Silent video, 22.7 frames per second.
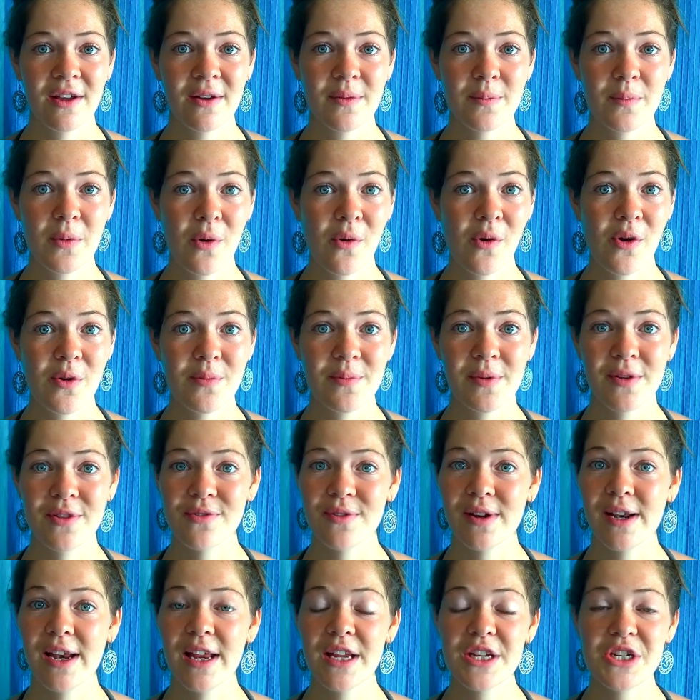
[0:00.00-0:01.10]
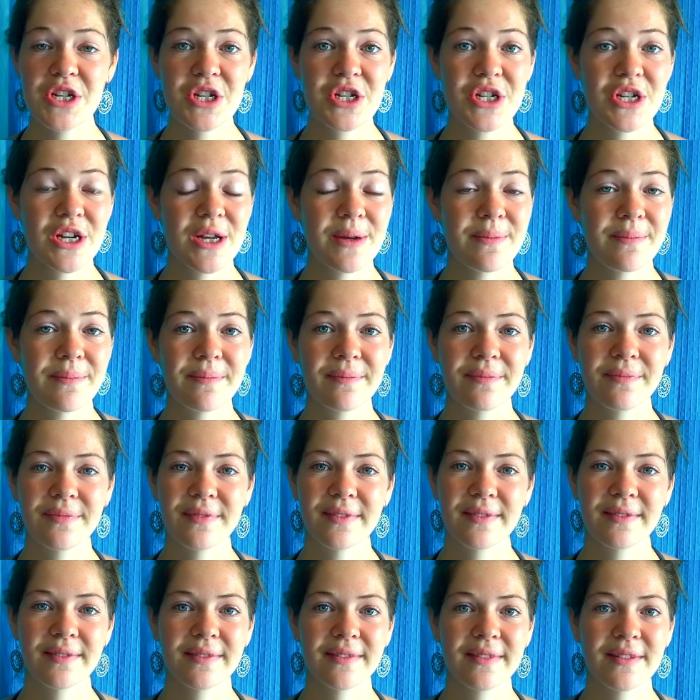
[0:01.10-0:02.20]
monogamous relationship
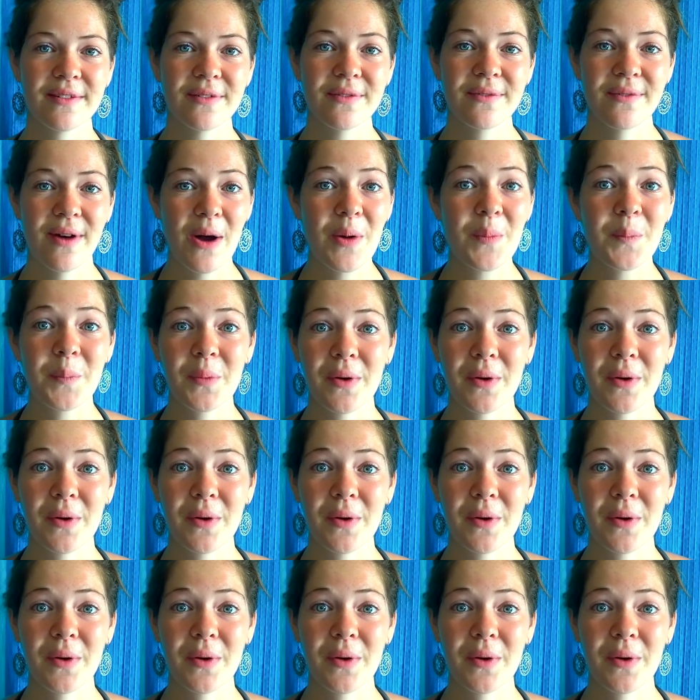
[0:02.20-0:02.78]
while